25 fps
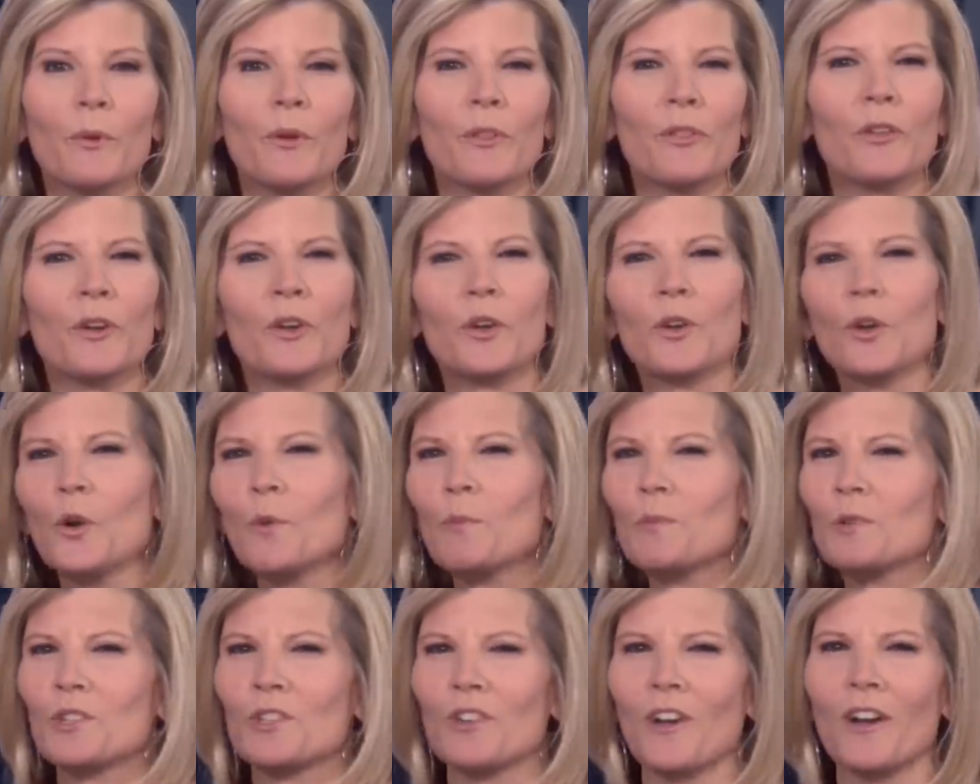With the
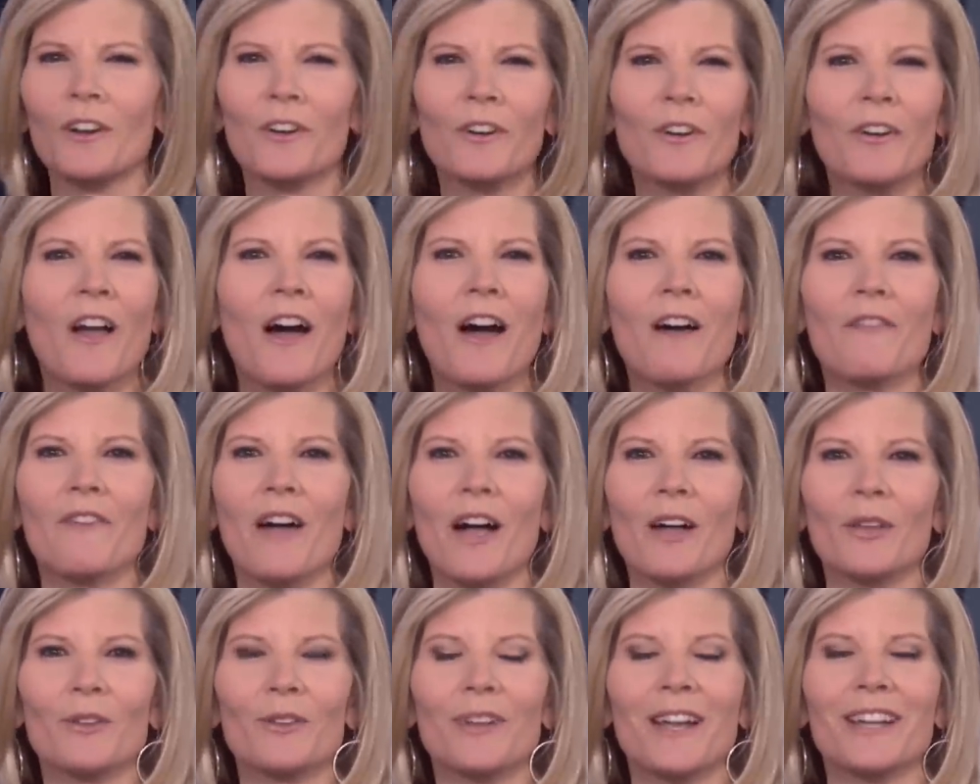Goop juggernaut
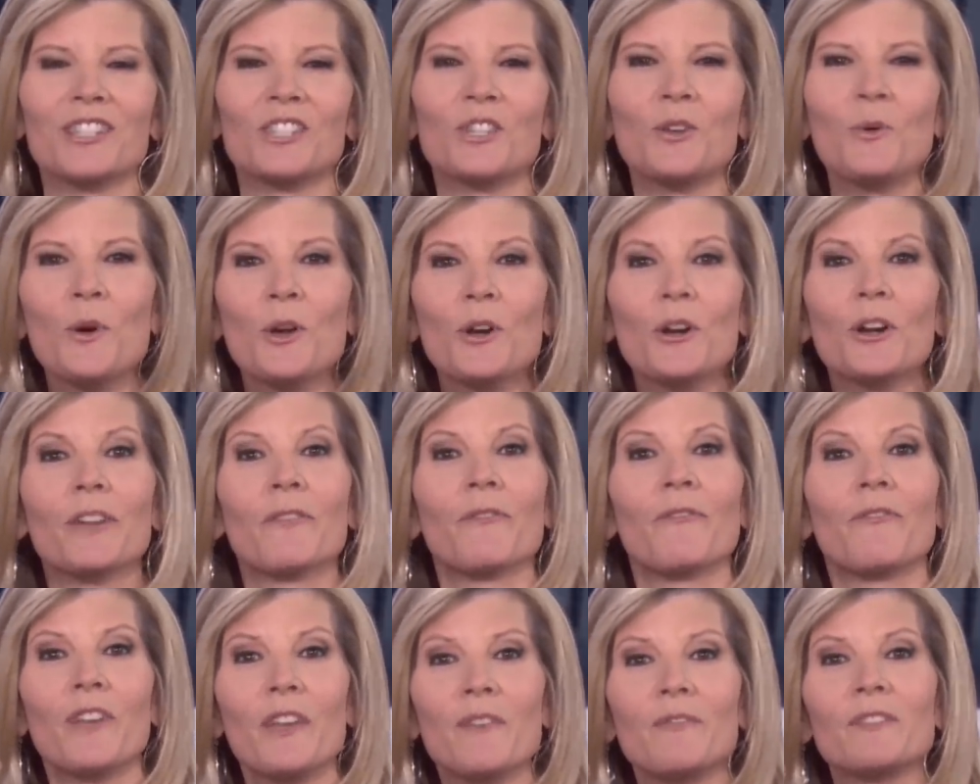valued at
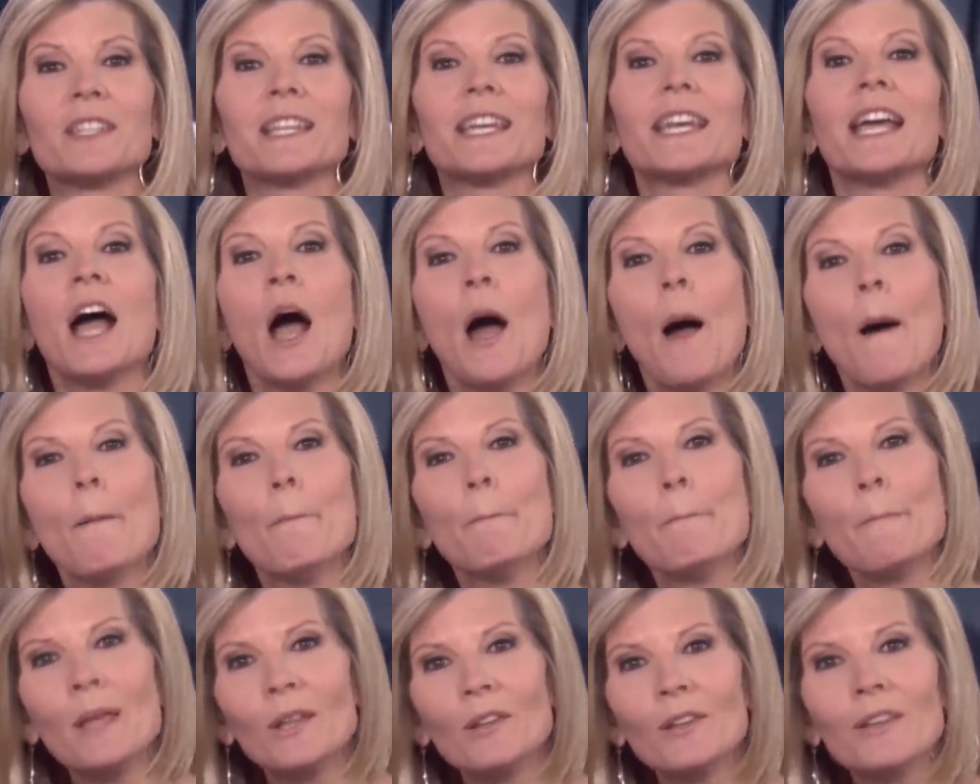$250
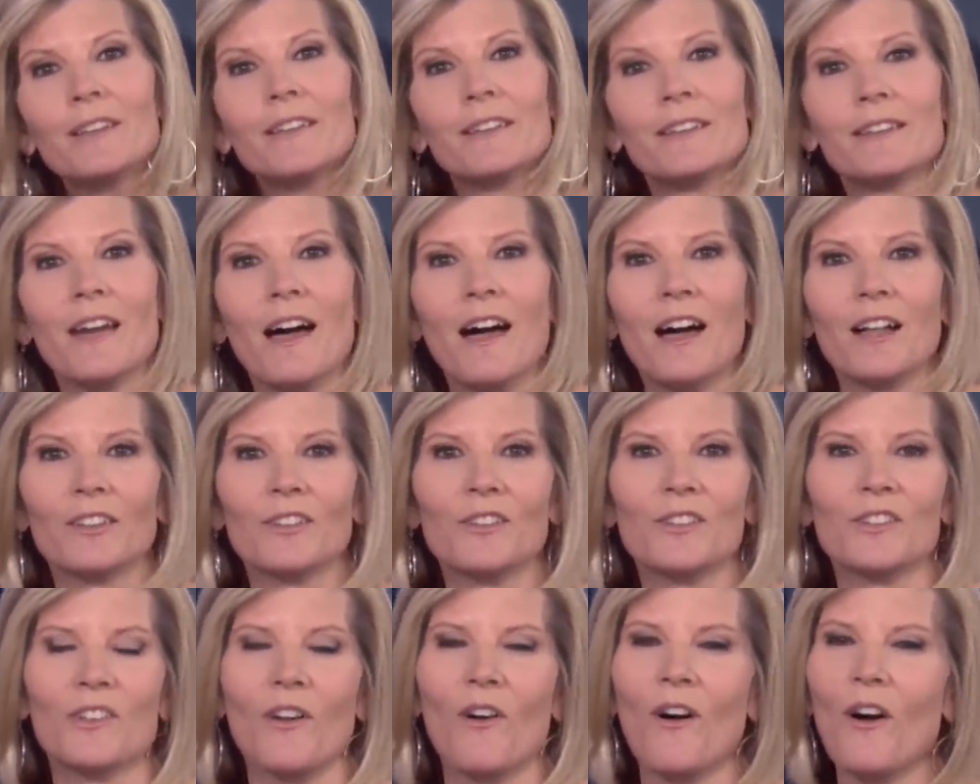million,
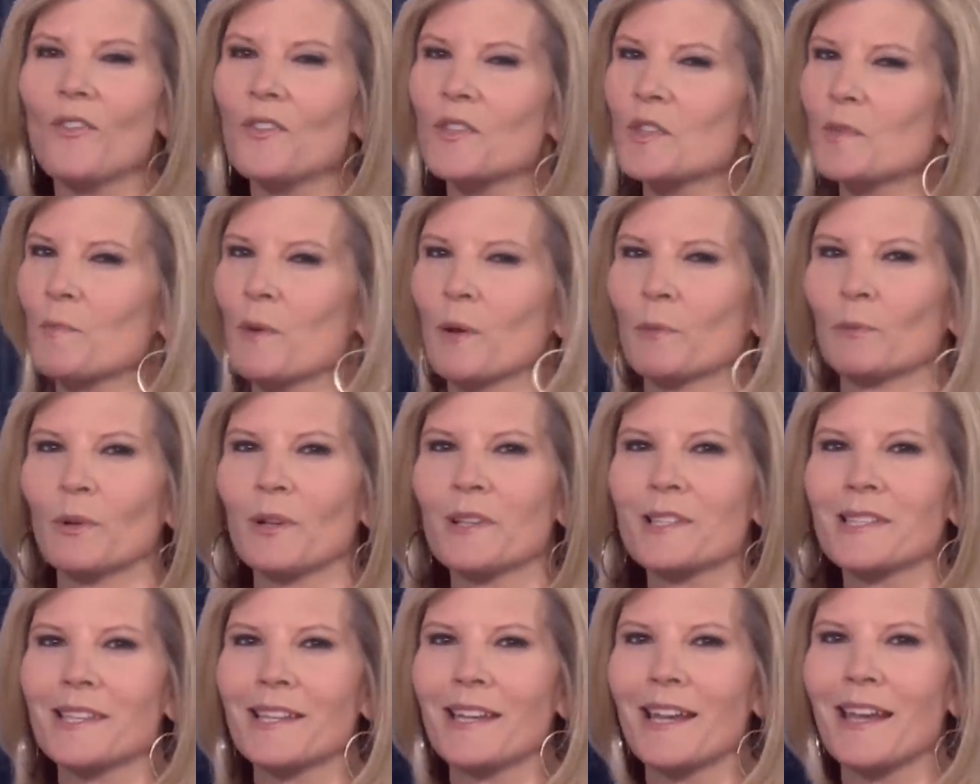all this
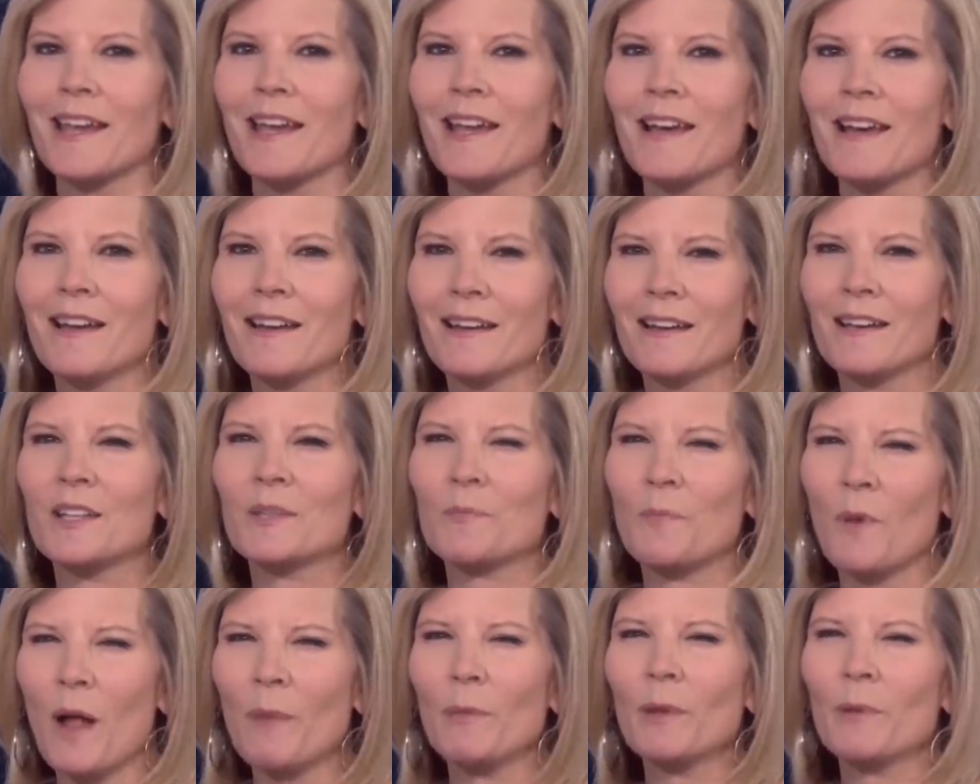publicity
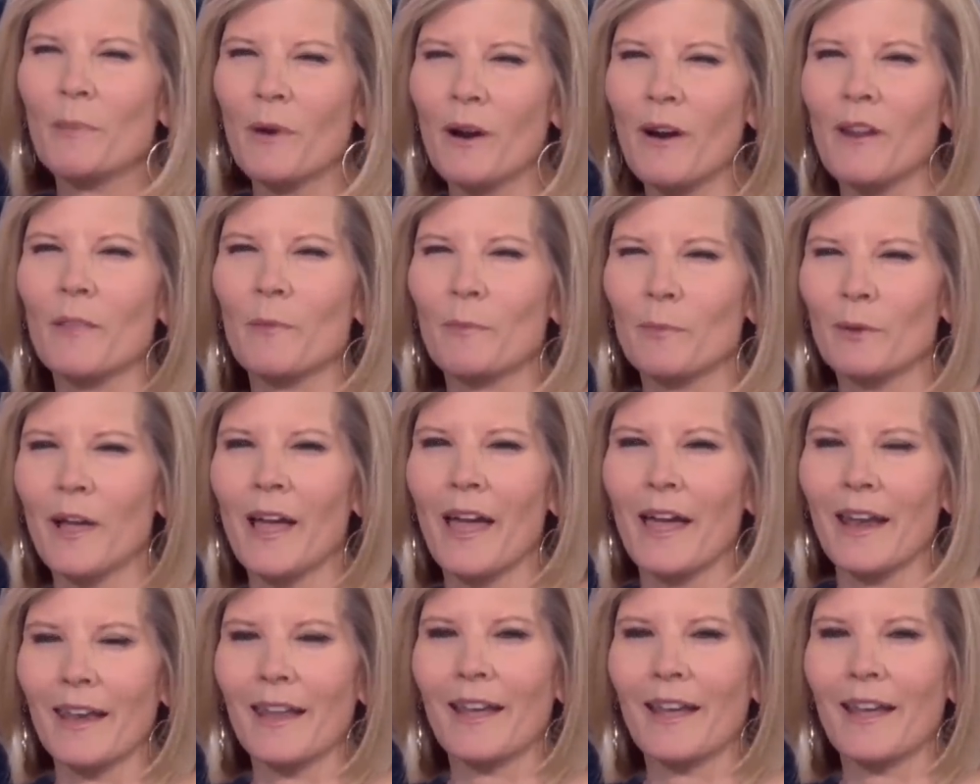is probably part of the plan.